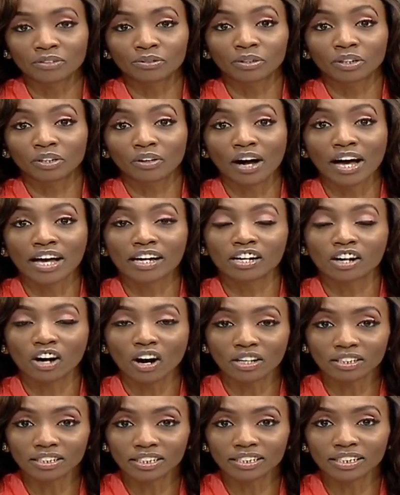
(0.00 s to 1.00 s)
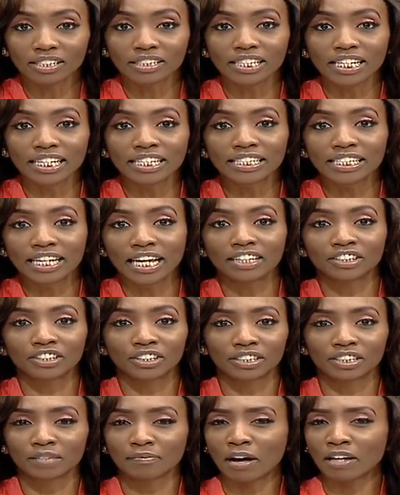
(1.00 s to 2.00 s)
It will require constant
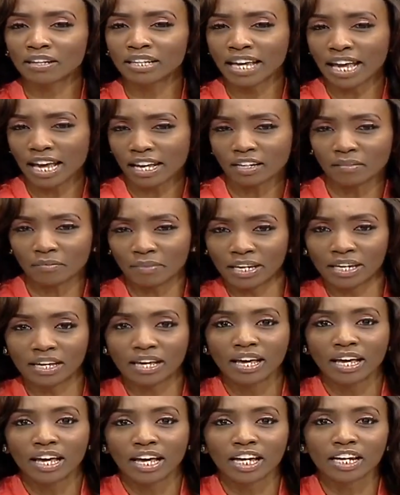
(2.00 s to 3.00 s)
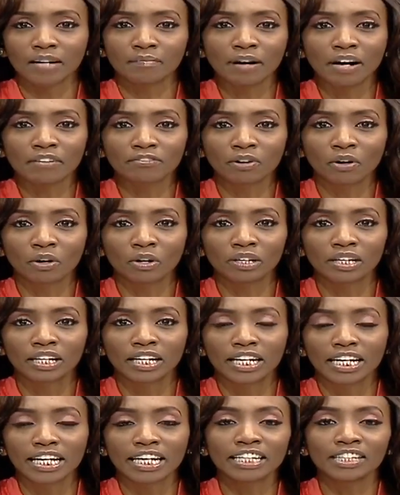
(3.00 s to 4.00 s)
intelligence about the enemy, and above all,
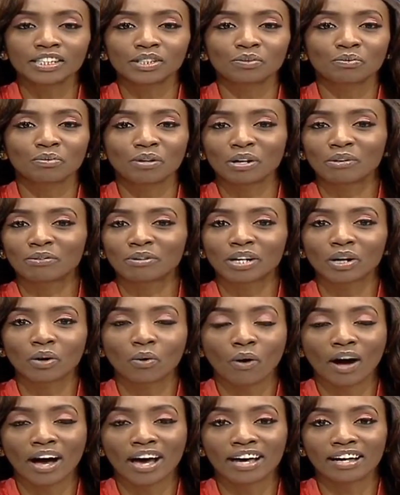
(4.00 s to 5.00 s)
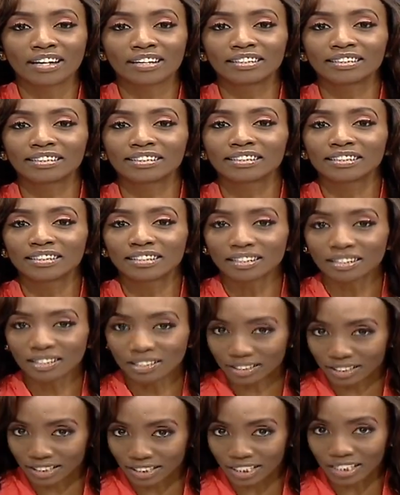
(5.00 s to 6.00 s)
it will require
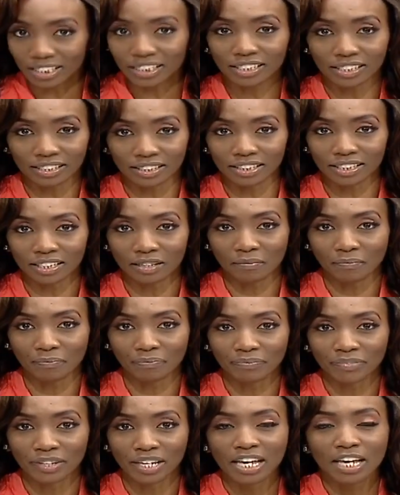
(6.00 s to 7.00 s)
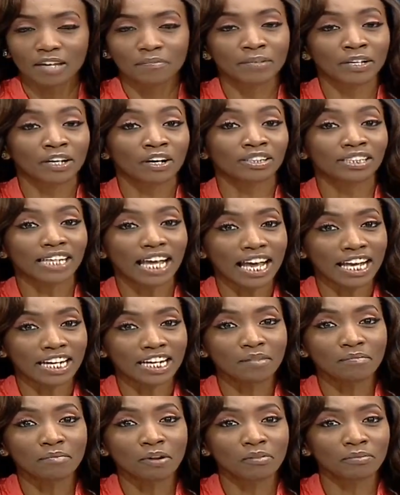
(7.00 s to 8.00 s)
consistency. Because
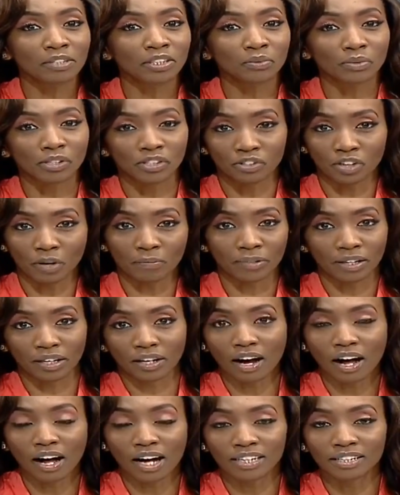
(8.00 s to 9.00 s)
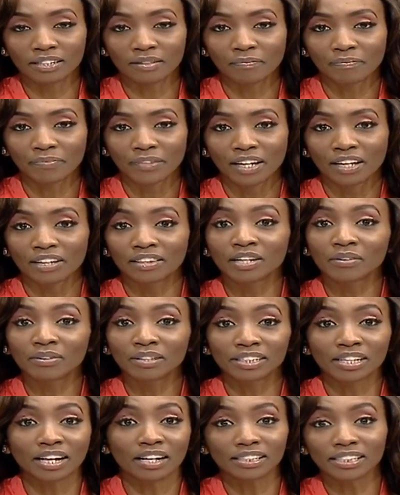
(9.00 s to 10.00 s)
any moment we drop the guard, the
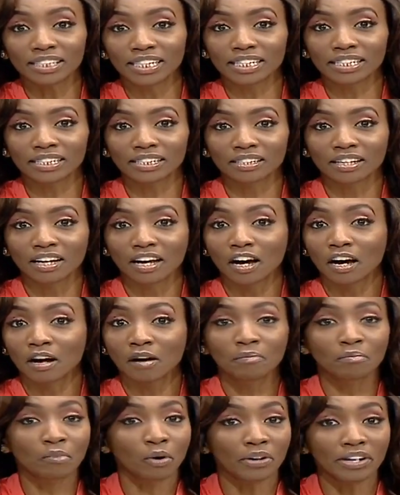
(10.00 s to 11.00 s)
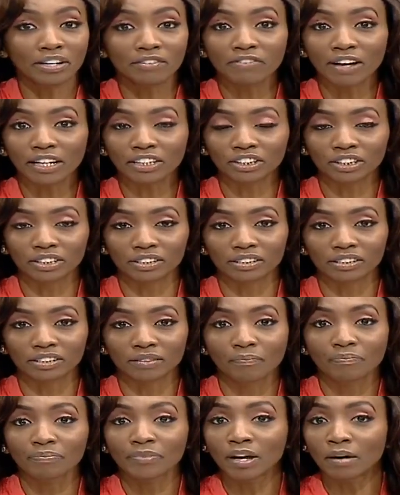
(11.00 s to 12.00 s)
result is more
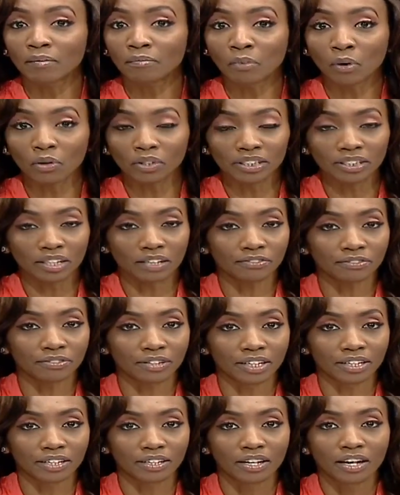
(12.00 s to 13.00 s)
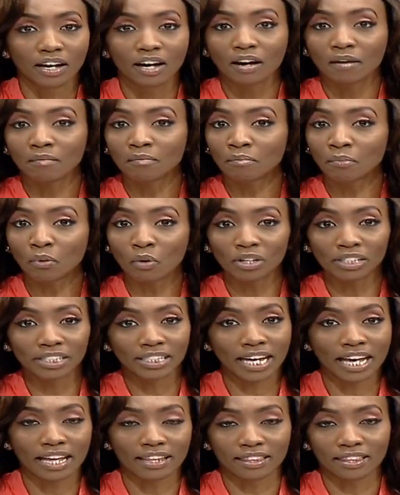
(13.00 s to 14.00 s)
infections, more suffering, more
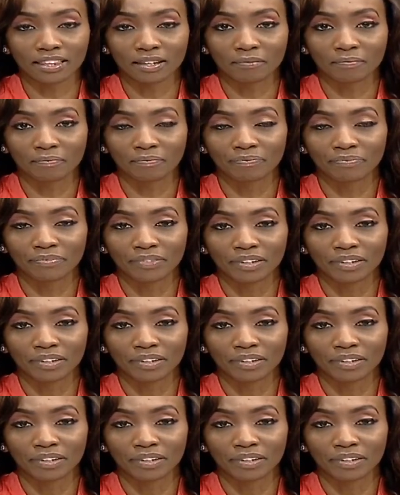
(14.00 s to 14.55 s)
death.